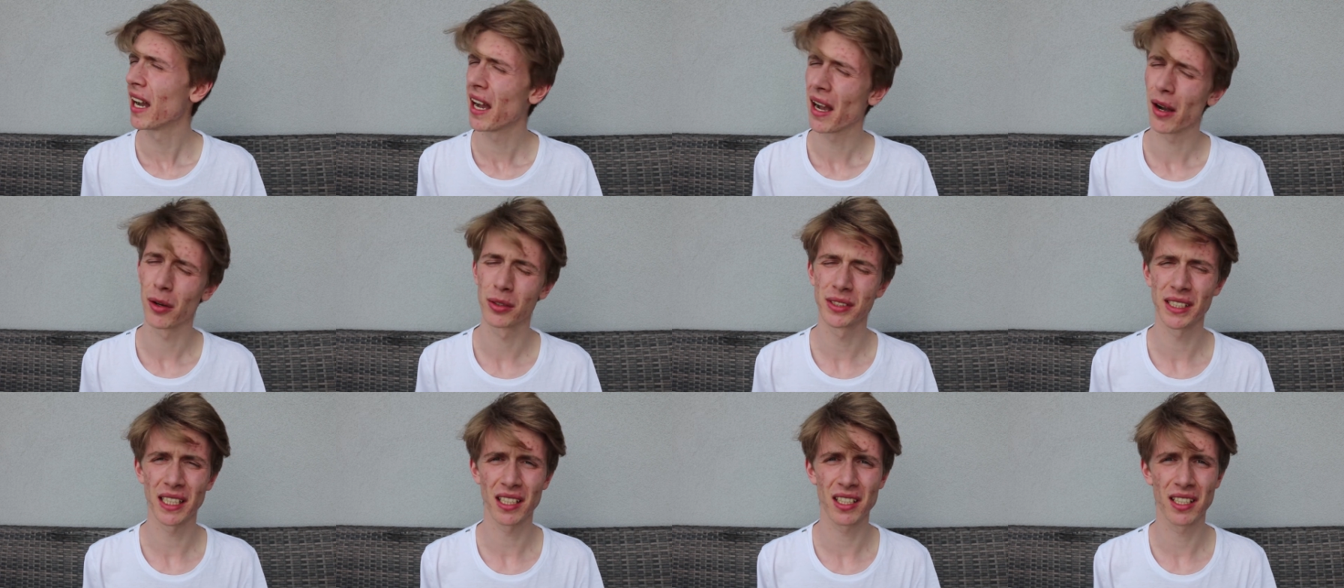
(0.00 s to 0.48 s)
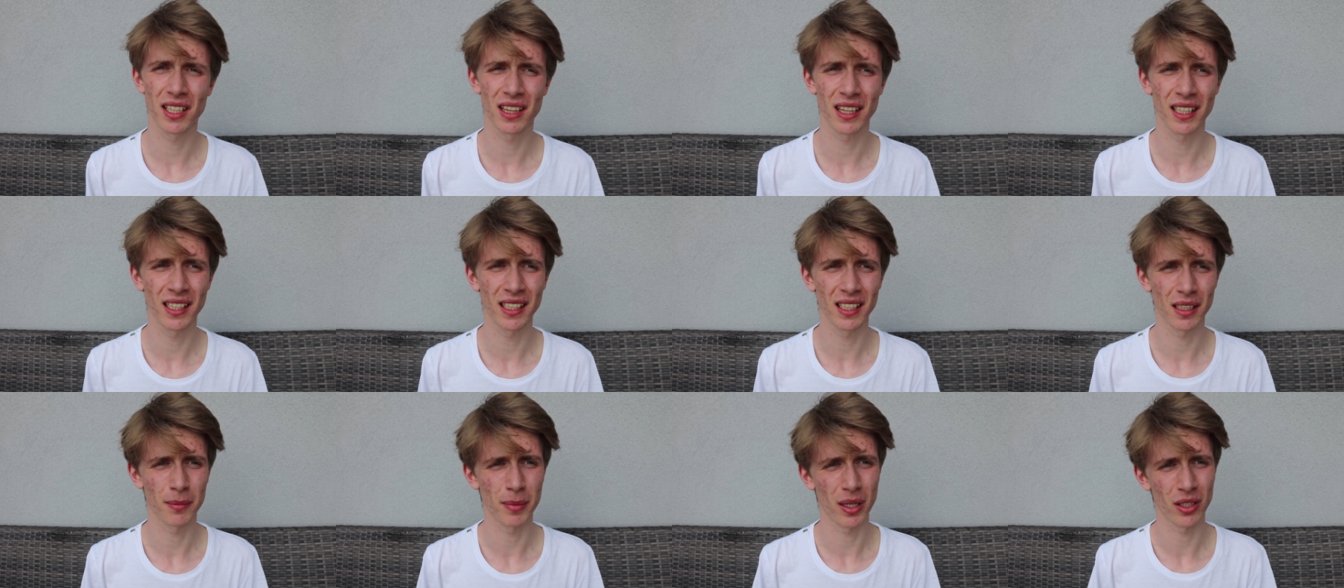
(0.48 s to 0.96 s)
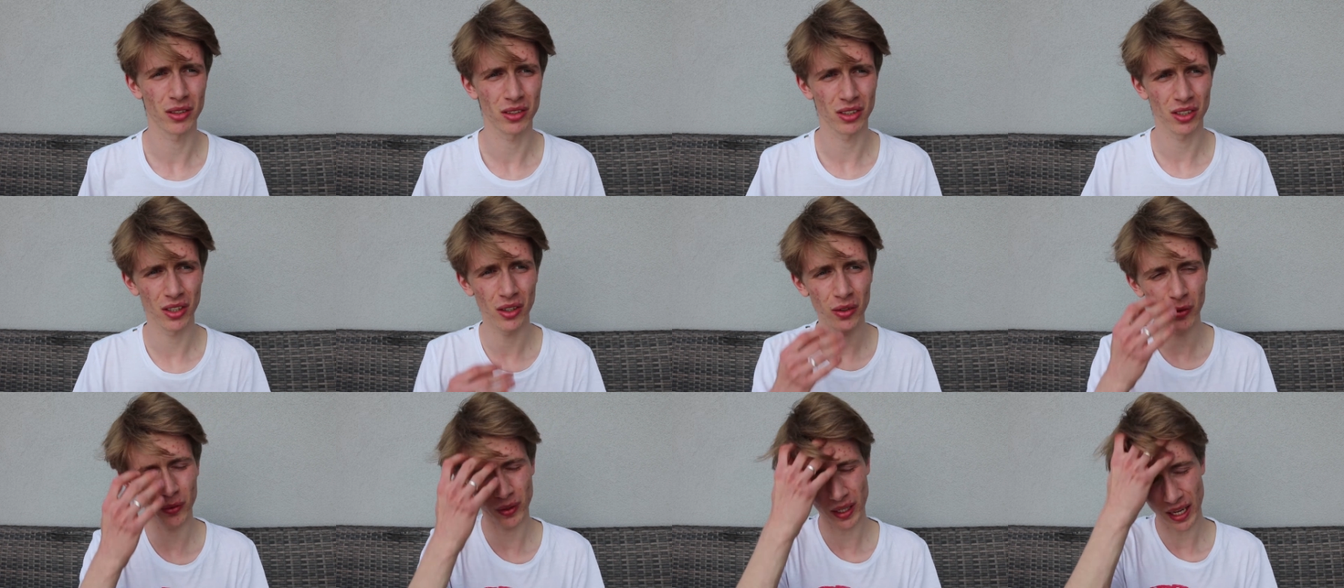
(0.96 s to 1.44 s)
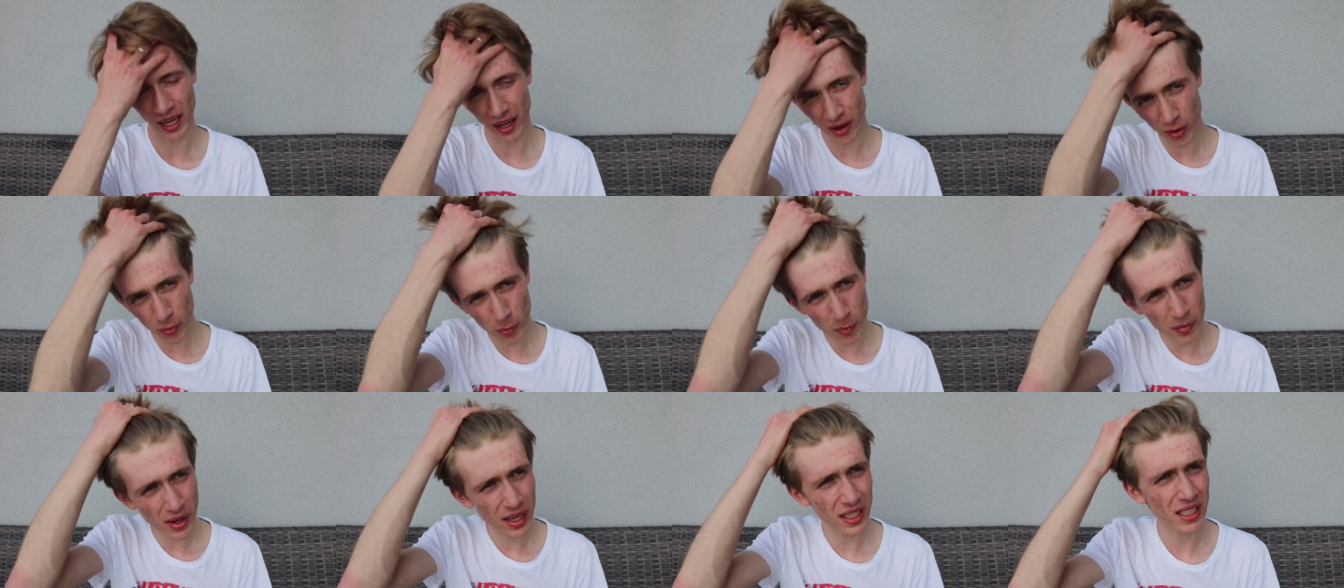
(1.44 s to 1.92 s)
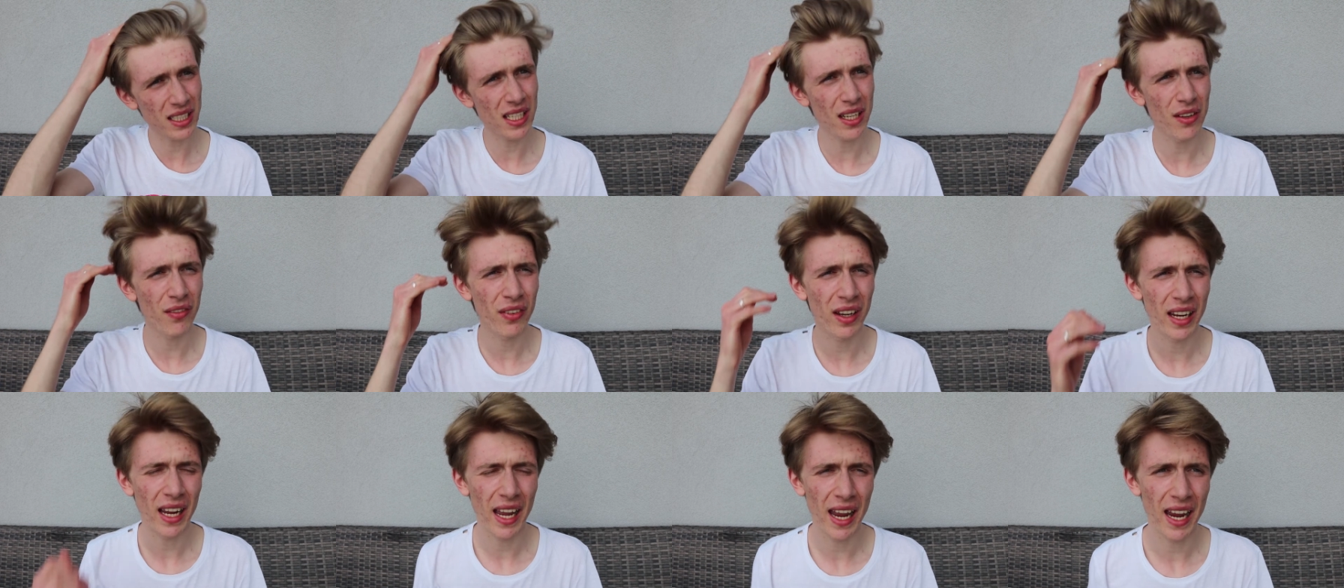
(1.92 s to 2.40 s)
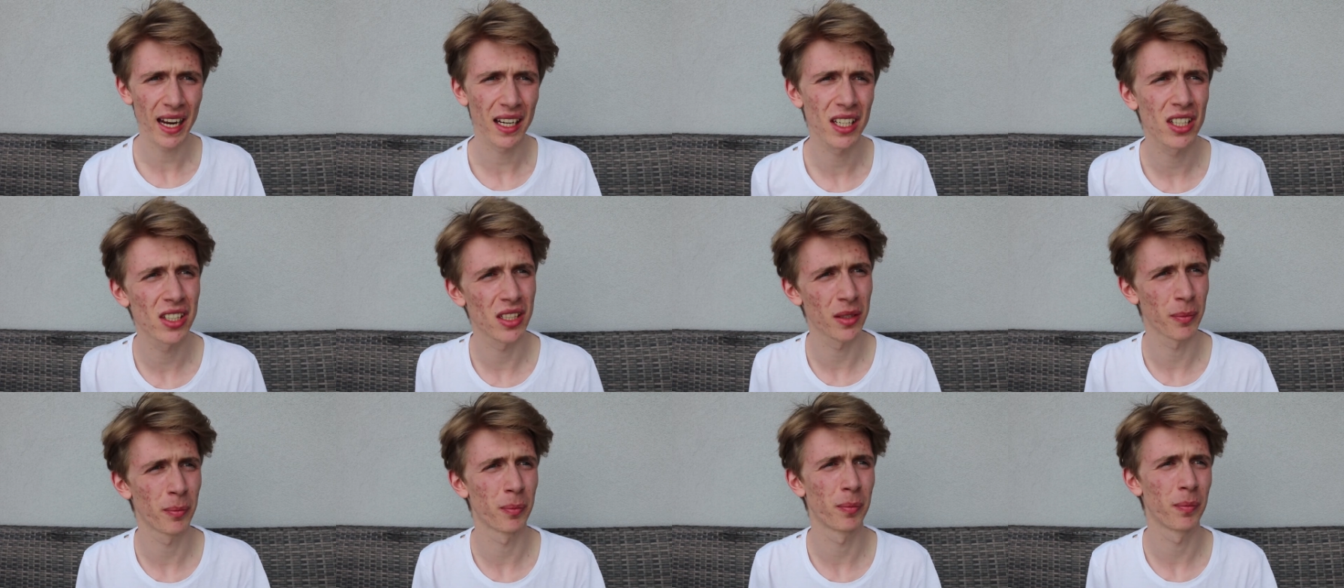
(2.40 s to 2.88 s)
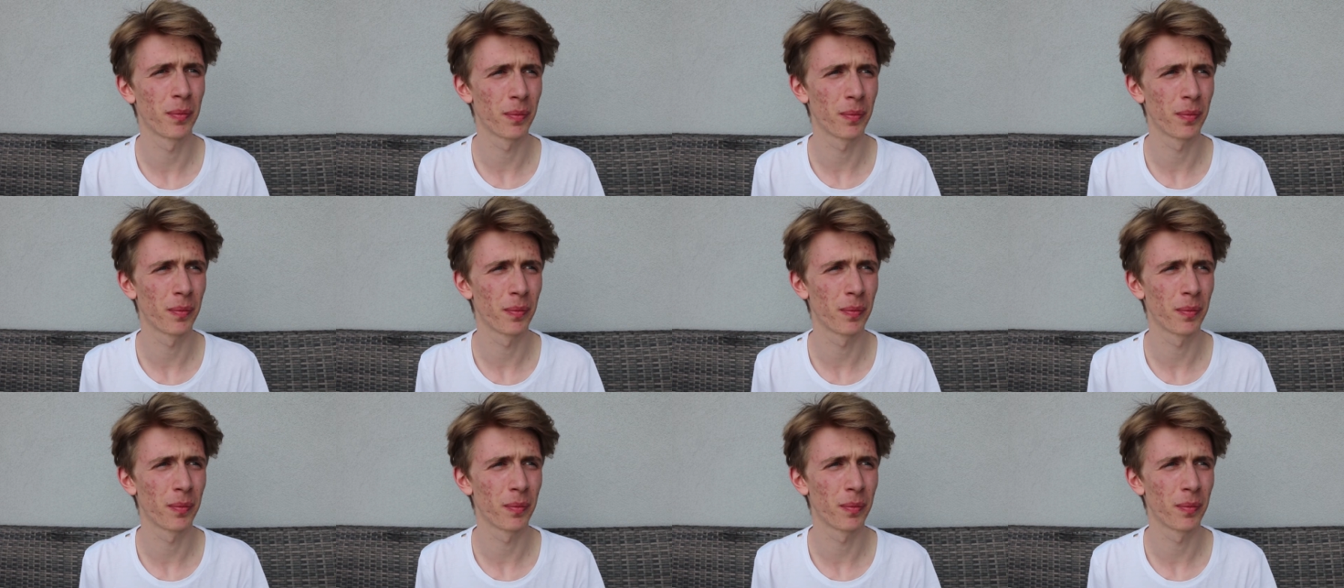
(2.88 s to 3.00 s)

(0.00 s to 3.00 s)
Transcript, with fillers: I was actually thinking about you know how much have I actually